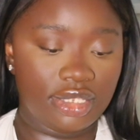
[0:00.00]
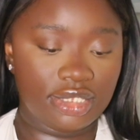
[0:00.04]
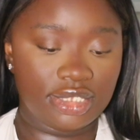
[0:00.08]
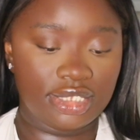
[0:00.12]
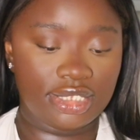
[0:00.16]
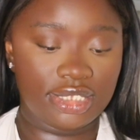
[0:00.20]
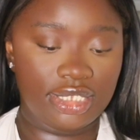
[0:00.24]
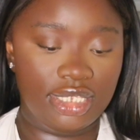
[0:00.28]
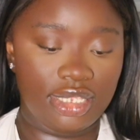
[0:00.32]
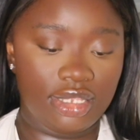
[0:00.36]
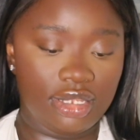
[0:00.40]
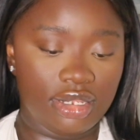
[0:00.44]

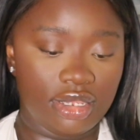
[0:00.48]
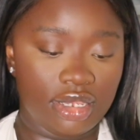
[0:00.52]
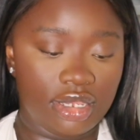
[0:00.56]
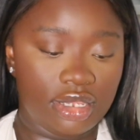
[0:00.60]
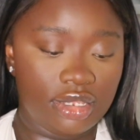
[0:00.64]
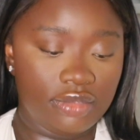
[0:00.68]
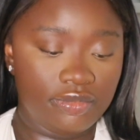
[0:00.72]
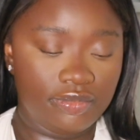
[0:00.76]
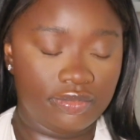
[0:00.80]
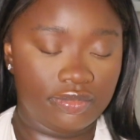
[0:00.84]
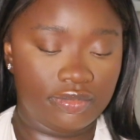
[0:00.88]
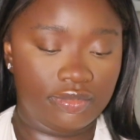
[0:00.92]

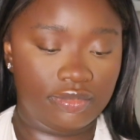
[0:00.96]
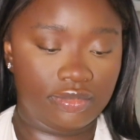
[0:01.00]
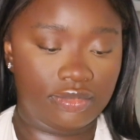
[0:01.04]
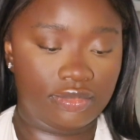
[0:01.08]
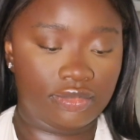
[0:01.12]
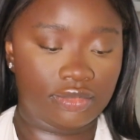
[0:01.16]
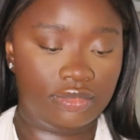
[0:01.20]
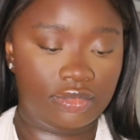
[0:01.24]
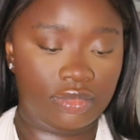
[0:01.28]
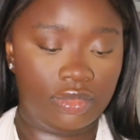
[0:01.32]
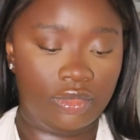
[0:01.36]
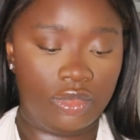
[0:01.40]
concealer.
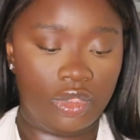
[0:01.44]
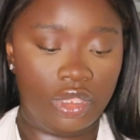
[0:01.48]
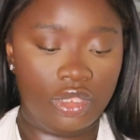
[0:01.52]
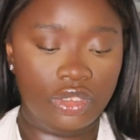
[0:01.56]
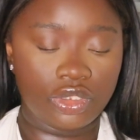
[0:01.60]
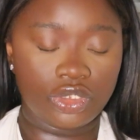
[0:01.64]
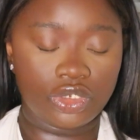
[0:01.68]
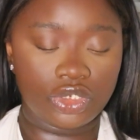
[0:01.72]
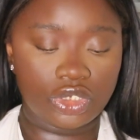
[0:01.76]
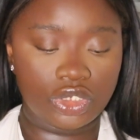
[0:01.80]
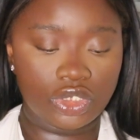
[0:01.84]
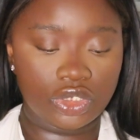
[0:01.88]

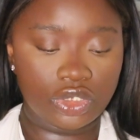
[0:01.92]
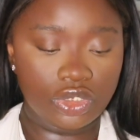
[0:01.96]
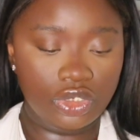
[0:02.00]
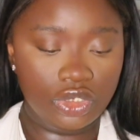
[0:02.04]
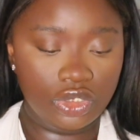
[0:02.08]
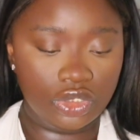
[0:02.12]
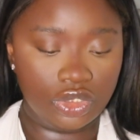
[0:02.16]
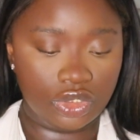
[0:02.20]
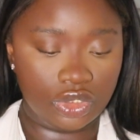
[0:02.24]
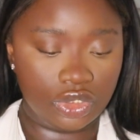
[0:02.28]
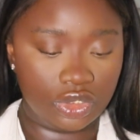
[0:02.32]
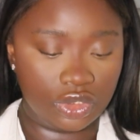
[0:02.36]
You're just going
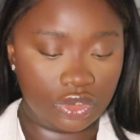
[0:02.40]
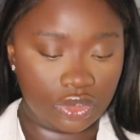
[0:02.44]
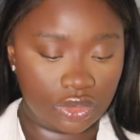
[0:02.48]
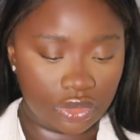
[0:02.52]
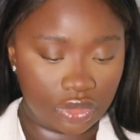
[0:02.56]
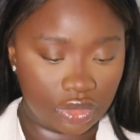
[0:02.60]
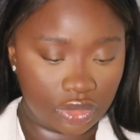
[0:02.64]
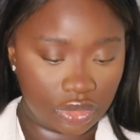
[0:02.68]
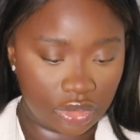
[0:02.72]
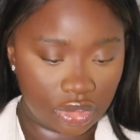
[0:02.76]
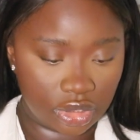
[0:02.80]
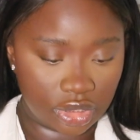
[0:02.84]
to
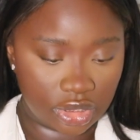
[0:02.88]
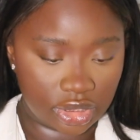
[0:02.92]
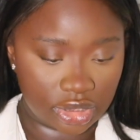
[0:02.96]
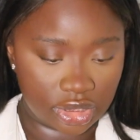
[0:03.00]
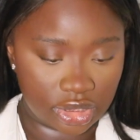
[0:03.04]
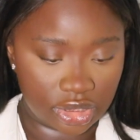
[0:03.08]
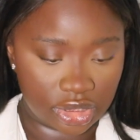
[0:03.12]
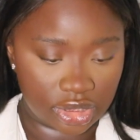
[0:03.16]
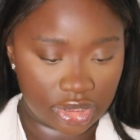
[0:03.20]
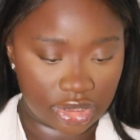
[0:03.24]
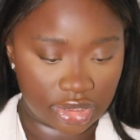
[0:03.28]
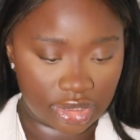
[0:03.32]
do, is
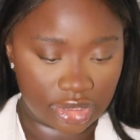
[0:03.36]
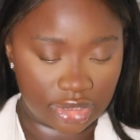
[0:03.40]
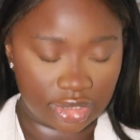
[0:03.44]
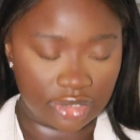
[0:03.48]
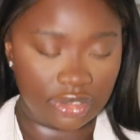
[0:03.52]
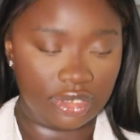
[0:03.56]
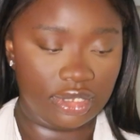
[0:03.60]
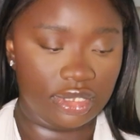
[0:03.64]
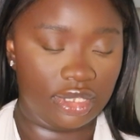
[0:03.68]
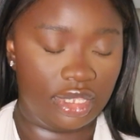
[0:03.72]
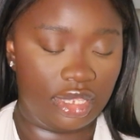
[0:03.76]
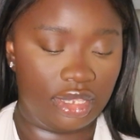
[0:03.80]
this
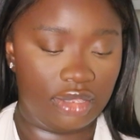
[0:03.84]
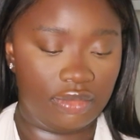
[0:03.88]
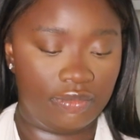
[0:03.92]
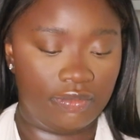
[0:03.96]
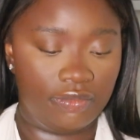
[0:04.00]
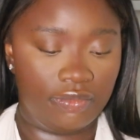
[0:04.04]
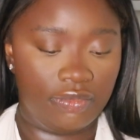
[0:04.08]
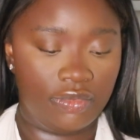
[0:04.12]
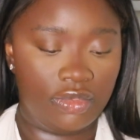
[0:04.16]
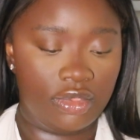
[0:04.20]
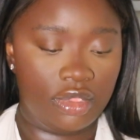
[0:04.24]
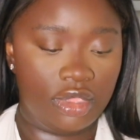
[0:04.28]
chestnut? Yeah.
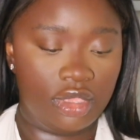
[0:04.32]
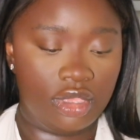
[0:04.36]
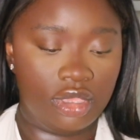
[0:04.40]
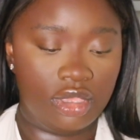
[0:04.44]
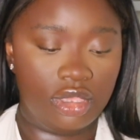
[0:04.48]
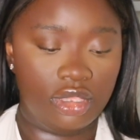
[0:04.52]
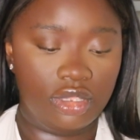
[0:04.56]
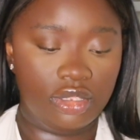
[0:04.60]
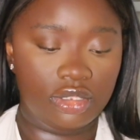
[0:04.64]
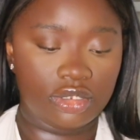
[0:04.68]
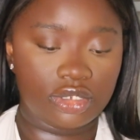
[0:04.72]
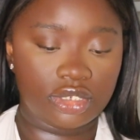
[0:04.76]

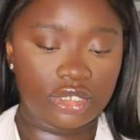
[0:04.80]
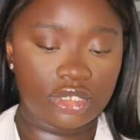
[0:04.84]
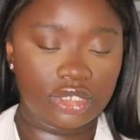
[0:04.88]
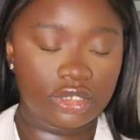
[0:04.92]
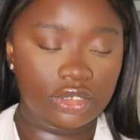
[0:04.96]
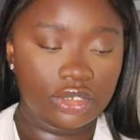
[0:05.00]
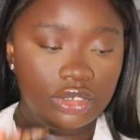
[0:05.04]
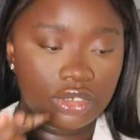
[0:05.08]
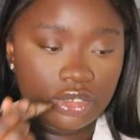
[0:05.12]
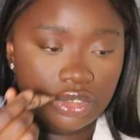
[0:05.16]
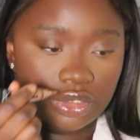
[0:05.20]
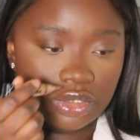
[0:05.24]
You're
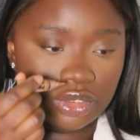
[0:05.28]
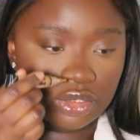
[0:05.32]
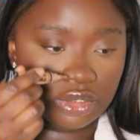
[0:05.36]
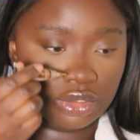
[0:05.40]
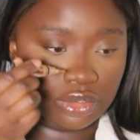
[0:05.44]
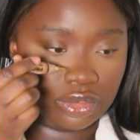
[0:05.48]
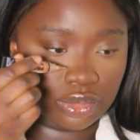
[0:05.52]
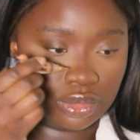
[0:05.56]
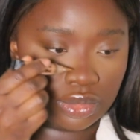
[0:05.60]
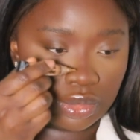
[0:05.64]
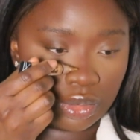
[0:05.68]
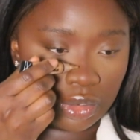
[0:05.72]
just going to
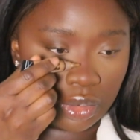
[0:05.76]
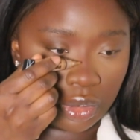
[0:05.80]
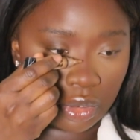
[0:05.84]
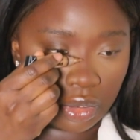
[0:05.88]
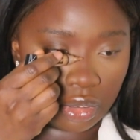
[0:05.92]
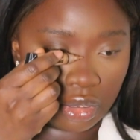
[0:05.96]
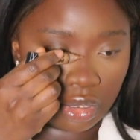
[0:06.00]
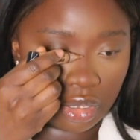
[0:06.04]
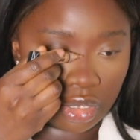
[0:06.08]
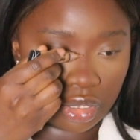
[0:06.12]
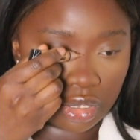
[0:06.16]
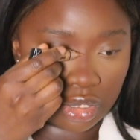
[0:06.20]
do
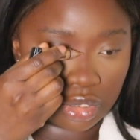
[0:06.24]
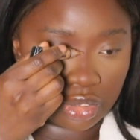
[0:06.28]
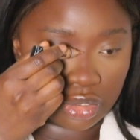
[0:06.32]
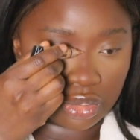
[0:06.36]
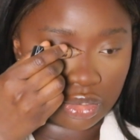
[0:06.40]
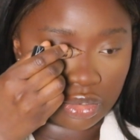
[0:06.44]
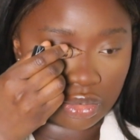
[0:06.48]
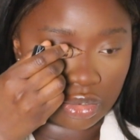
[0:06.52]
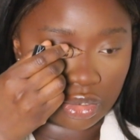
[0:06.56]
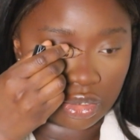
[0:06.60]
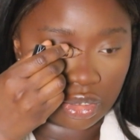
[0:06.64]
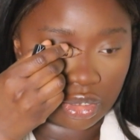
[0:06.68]
a
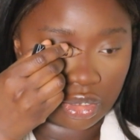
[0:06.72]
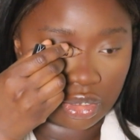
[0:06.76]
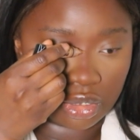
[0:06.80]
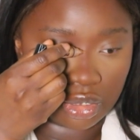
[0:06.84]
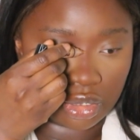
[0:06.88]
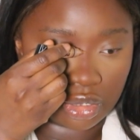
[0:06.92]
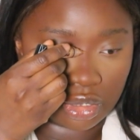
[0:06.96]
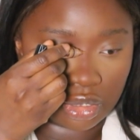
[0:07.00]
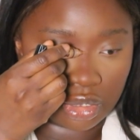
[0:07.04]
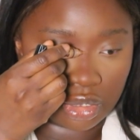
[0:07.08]
dot.